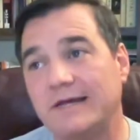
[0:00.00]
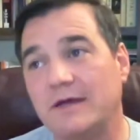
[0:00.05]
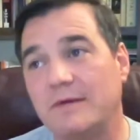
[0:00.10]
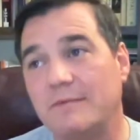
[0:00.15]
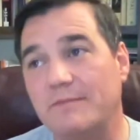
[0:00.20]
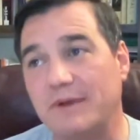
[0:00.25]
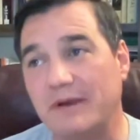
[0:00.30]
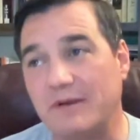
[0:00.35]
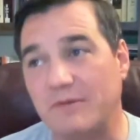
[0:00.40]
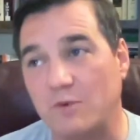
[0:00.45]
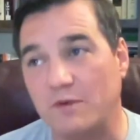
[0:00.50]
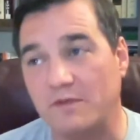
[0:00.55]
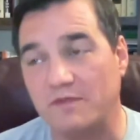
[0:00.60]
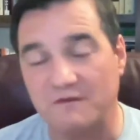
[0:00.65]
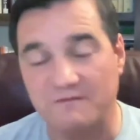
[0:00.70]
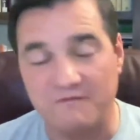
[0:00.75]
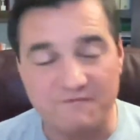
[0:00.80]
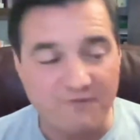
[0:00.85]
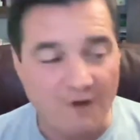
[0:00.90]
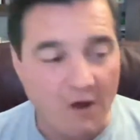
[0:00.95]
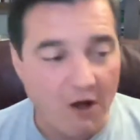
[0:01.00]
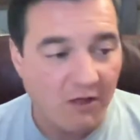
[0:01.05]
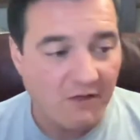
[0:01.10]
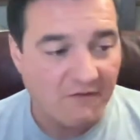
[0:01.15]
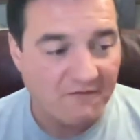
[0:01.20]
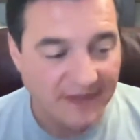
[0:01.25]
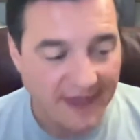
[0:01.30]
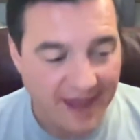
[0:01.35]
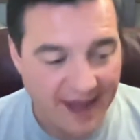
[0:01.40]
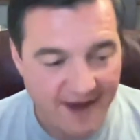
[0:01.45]
But with the fall
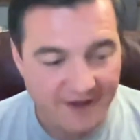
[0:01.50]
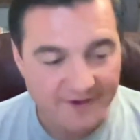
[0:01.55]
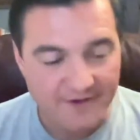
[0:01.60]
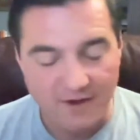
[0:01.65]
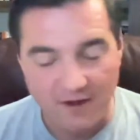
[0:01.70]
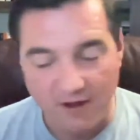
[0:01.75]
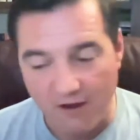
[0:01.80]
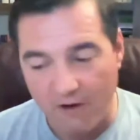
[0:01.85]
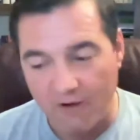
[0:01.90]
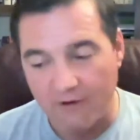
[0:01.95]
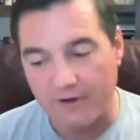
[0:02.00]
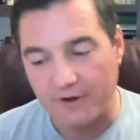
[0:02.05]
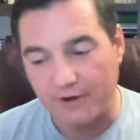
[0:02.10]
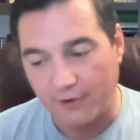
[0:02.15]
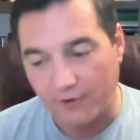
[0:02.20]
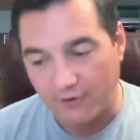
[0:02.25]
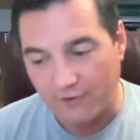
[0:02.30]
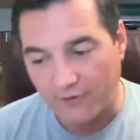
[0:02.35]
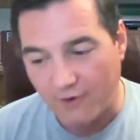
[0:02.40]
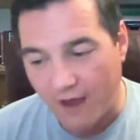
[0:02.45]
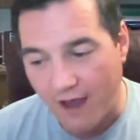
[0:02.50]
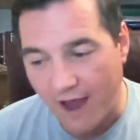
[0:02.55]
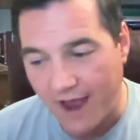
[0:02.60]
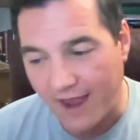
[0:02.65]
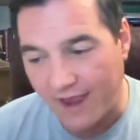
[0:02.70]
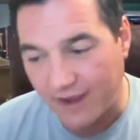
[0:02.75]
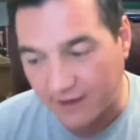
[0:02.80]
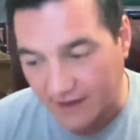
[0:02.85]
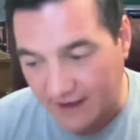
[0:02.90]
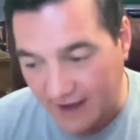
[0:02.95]
of Kandahar and Herat
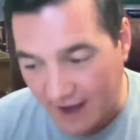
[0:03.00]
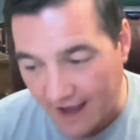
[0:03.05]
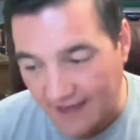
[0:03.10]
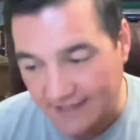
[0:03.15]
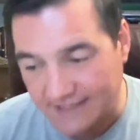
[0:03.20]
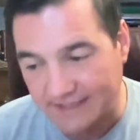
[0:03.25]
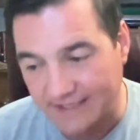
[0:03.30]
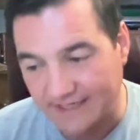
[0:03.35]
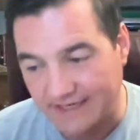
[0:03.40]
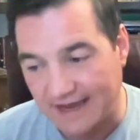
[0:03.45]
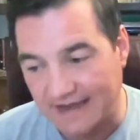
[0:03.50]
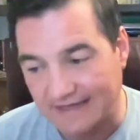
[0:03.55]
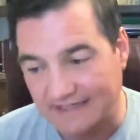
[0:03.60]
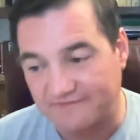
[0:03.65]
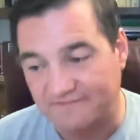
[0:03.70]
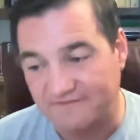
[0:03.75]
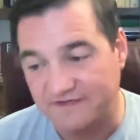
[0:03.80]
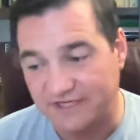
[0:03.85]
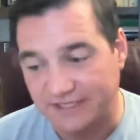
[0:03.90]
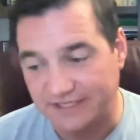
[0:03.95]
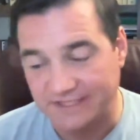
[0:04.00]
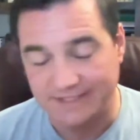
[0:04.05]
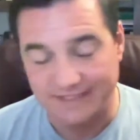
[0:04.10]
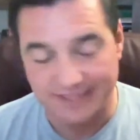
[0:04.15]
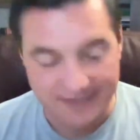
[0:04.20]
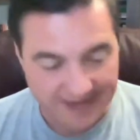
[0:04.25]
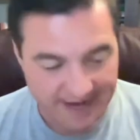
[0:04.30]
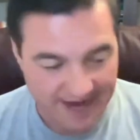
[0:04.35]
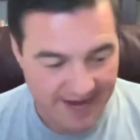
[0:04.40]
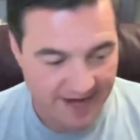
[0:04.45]
and Ghazni as of just
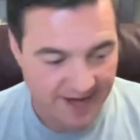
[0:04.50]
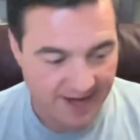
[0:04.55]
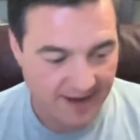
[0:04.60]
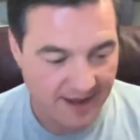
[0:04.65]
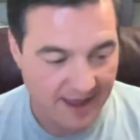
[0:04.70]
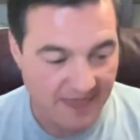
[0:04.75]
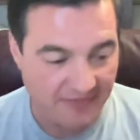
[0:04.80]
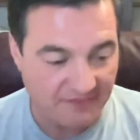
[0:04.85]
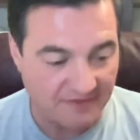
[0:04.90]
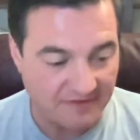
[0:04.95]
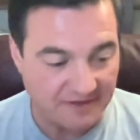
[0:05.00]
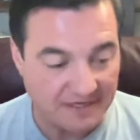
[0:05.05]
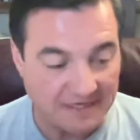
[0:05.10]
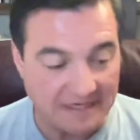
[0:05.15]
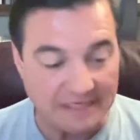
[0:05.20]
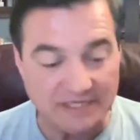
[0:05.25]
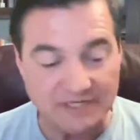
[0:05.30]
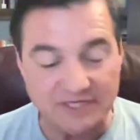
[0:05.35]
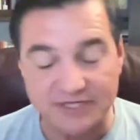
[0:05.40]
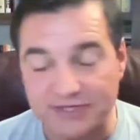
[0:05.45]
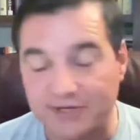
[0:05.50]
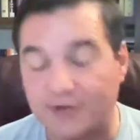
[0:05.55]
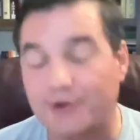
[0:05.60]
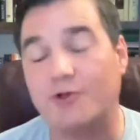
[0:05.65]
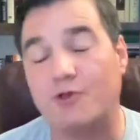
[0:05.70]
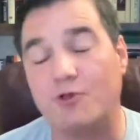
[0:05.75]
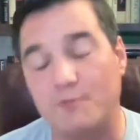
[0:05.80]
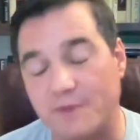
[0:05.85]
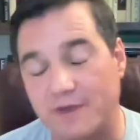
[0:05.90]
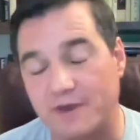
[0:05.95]
today, and the
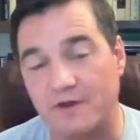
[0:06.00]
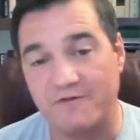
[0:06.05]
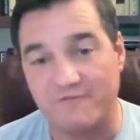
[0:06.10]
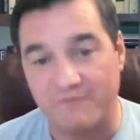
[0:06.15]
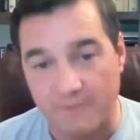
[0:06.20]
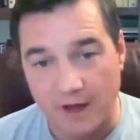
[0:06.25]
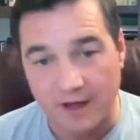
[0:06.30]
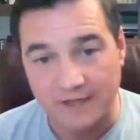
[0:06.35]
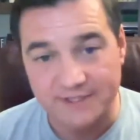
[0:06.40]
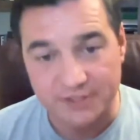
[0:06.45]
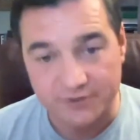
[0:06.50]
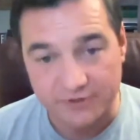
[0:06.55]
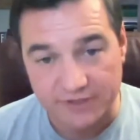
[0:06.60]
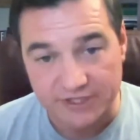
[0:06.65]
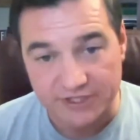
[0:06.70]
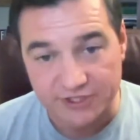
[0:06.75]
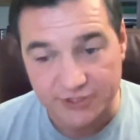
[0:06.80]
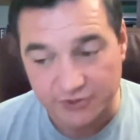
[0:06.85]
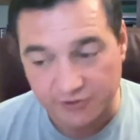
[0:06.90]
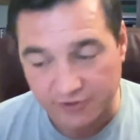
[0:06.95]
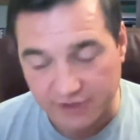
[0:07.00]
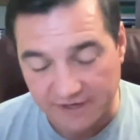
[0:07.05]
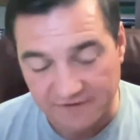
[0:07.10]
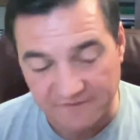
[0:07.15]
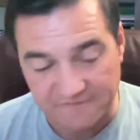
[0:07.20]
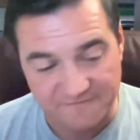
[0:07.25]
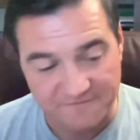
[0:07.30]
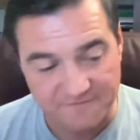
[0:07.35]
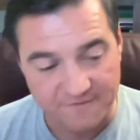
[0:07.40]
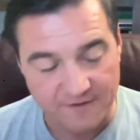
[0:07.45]
encirclement of
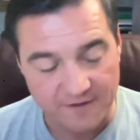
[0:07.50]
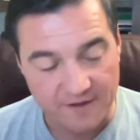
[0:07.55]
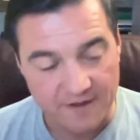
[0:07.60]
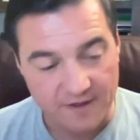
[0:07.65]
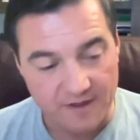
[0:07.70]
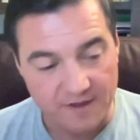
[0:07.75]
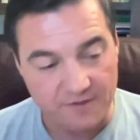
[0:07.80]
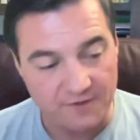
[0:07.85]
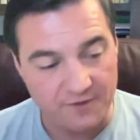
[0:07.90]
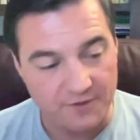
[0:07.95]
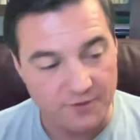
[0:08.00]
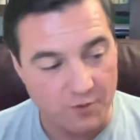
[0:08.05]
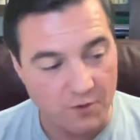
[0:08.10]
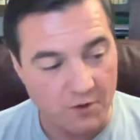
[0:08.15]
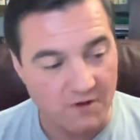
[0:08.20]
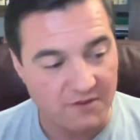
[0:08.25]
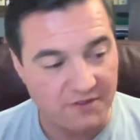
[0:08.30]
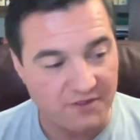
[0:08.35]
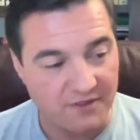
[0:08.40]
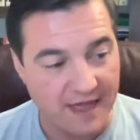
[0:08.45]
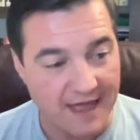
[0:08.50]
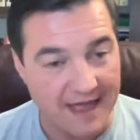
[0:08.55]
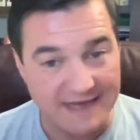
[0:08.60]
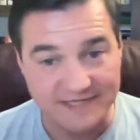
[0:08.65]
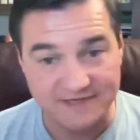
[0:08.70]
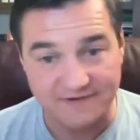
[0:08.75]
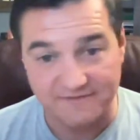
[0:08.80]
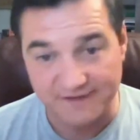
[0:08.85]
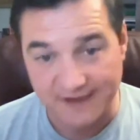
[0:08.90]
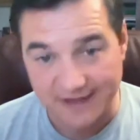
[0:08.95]
Mazar-e-Sharif in the north
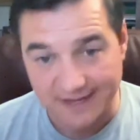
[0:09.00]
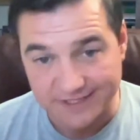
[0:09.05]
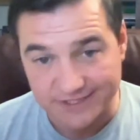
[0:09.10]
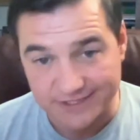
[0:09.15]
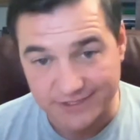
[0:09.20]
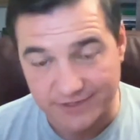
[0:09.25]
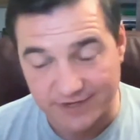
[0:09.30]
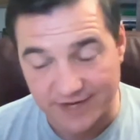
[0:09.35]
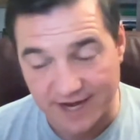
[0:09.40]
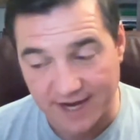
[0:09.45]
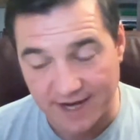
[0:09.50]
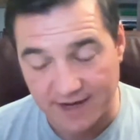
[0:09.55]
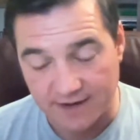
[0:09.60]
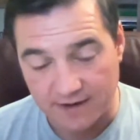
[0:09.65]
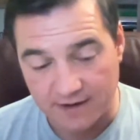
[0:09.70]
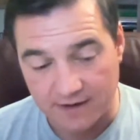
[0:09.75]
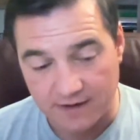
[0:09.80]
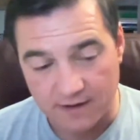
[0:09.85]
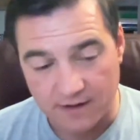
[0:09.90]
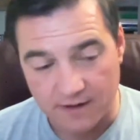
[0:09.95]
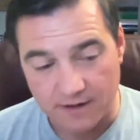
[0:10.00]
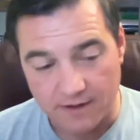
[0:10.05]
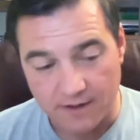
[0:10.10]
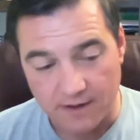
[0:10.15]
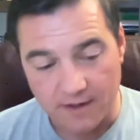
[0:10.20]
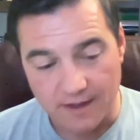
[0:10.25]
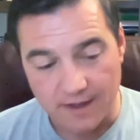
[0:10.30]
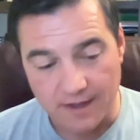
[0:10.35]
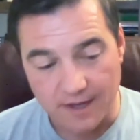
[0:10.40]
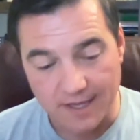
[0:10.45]
as of yesterday,
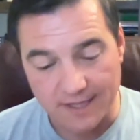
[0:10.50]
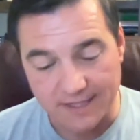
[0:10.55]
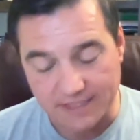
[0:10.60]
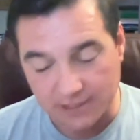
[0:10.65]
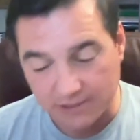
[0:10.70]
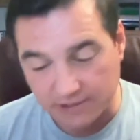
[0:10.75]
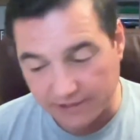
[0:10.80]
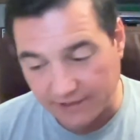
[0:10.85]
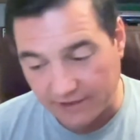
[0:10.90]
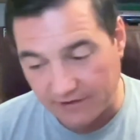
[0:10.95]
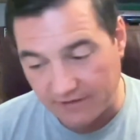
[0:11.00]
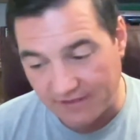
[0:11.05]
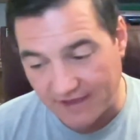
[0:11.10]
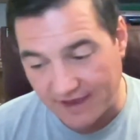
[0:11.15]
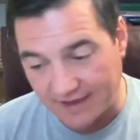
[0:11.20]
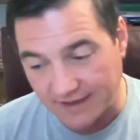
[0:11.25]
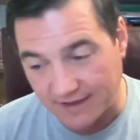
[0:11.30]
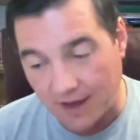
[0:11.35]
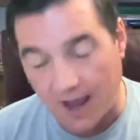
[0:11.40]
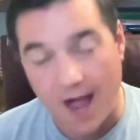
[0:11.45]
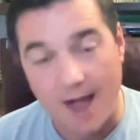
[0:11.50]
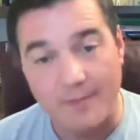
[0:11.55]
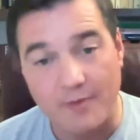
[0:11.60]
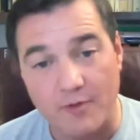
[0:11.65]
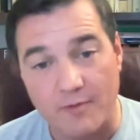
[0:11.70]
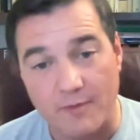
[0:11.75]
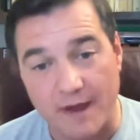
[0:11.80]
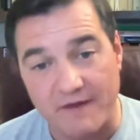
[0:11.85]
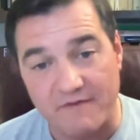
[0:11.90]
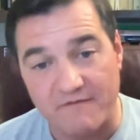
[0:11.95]
it's clear that Kabul
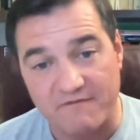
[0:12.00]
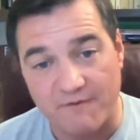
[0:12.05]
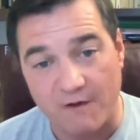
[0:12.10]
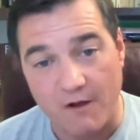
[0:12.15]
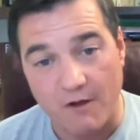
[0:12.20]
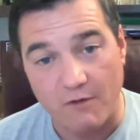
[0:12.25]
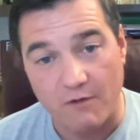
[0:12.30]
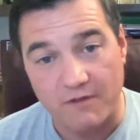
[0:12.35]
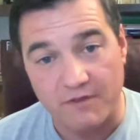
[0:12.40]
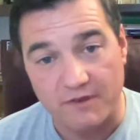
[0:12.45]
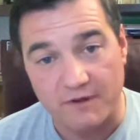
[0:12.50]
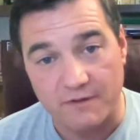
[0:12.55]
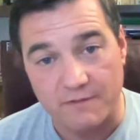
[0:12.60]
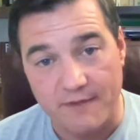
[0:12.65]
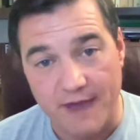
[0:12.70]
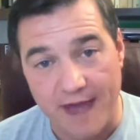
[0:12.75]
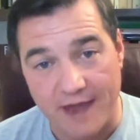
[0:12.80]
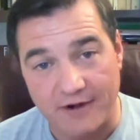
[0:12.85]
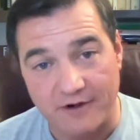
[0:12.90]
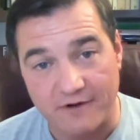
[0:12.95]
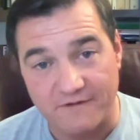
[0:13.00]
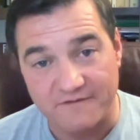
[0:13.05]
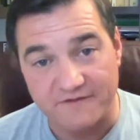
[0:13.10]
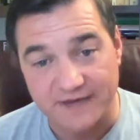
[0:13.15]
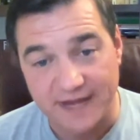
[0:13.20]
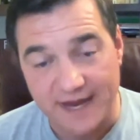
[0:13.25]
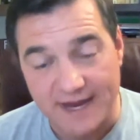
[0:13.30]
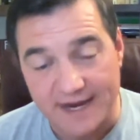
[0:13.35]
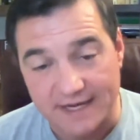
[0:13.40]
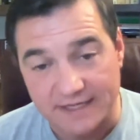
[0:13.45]
might fall within a matter of
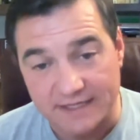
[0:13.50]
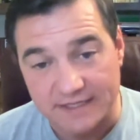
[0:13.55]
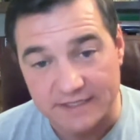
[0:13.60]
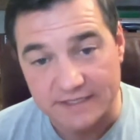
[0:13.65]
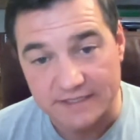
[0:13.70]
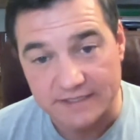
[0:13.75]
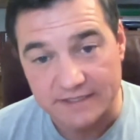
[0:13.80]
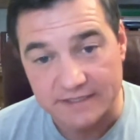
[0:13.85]
days.